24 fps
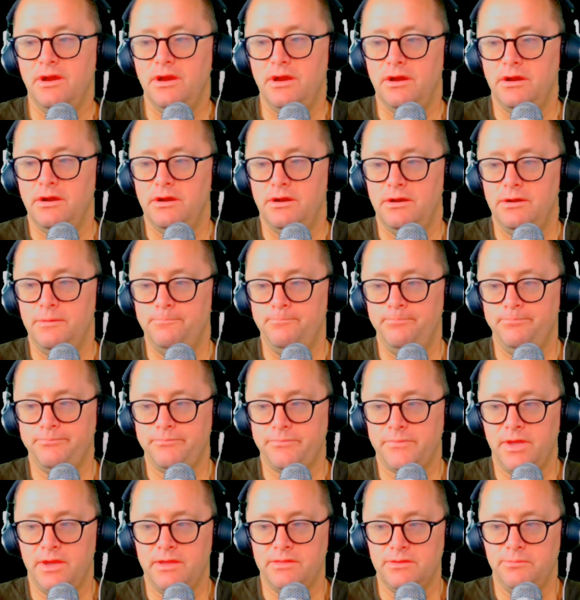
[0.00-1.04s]
And
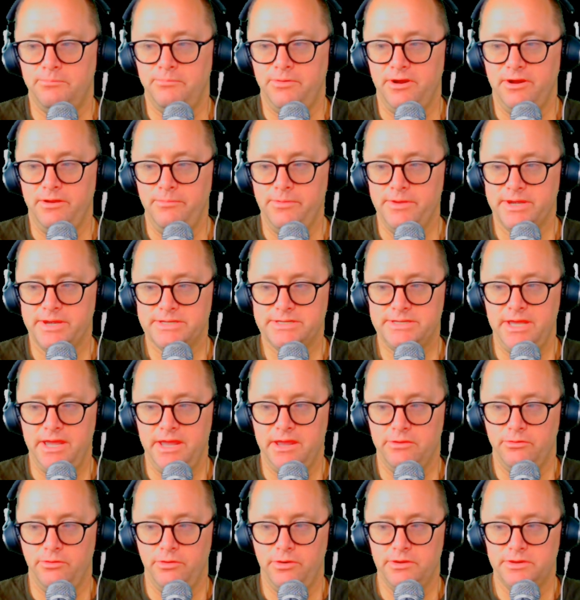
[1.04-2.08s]
the public
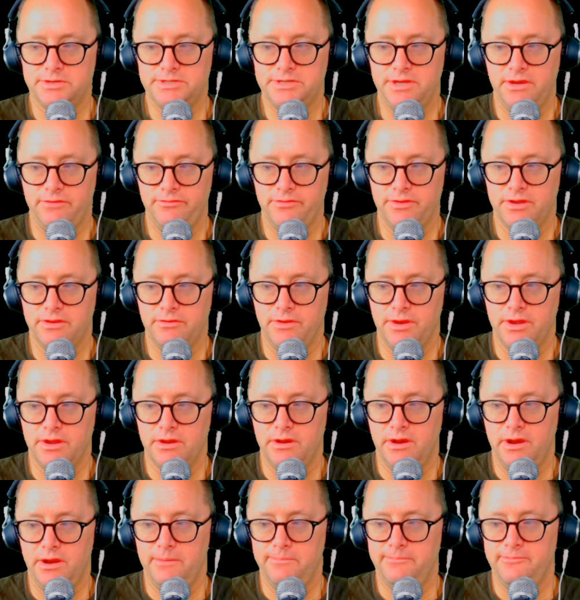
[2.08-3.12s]
saying oil is definitely going
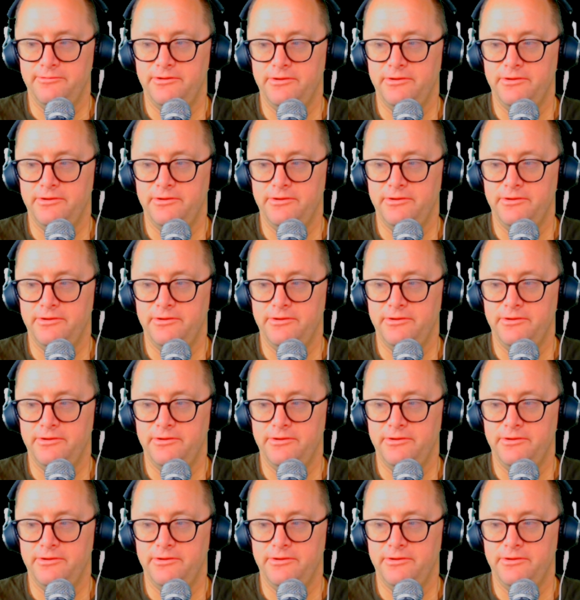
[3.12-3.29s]
up,